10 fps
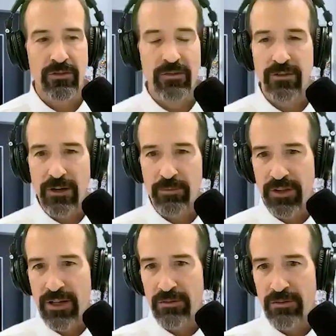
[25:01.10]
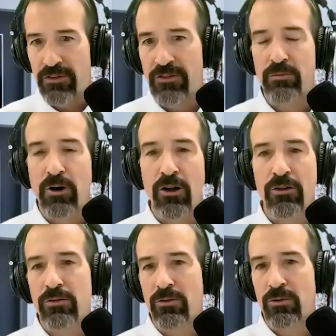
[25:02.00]
type thing that's
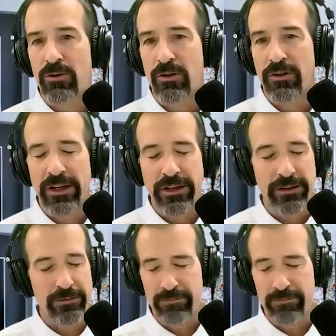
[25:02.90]
smaller, or are they